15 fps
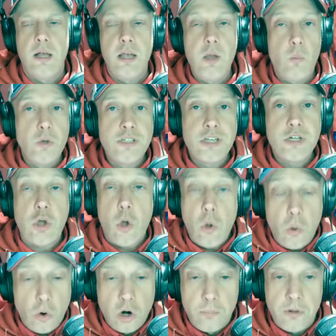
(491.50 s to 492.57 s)
It wasn't
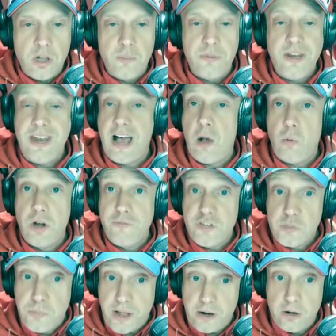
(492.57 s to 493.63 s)
horrible, but not one of
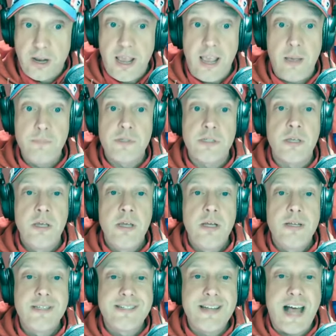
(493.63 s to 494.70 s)
his better games.
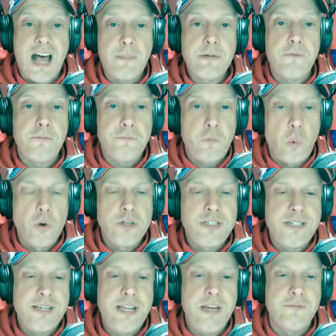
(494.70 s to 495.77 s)
Stopped
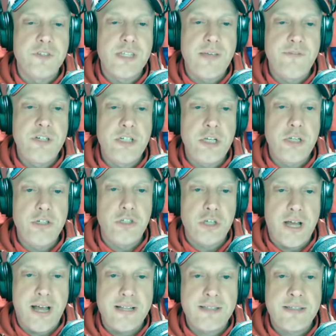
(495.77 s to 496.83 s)
14 of 17
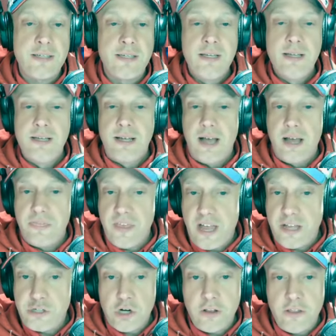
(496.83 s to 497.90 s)
shots. I
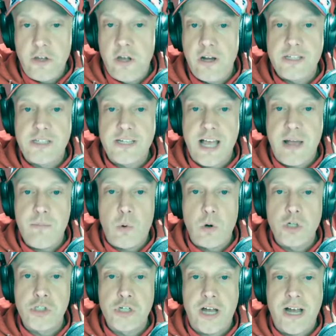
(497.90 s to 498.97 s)
thought Charlie could have stopped
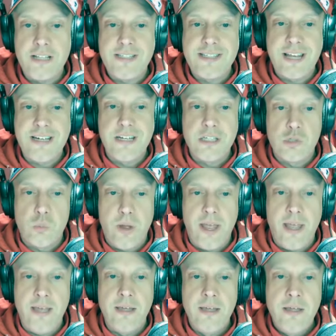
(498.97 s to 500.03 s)
more shots sent his
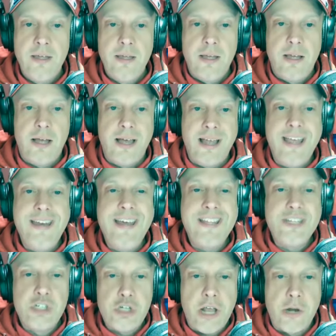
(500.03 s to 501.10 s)
way. In
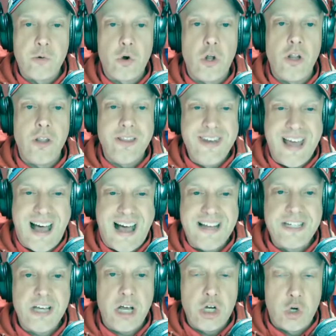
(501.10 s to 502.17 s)
general,
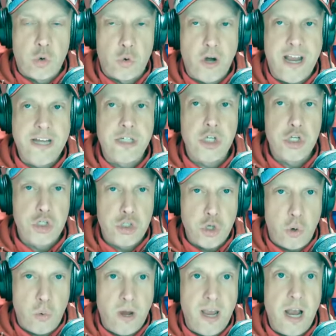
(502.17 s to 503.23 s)
not a great
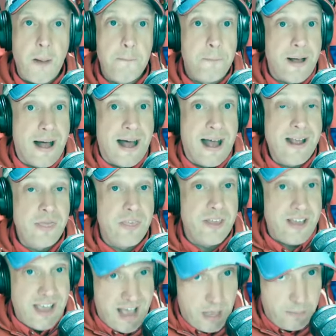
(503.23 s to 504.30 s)
showing by the
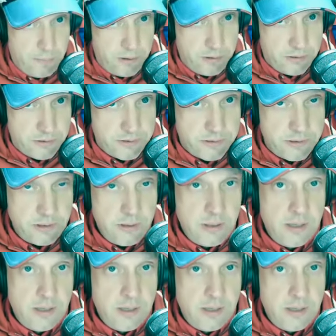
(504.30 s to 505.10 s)
Capitals.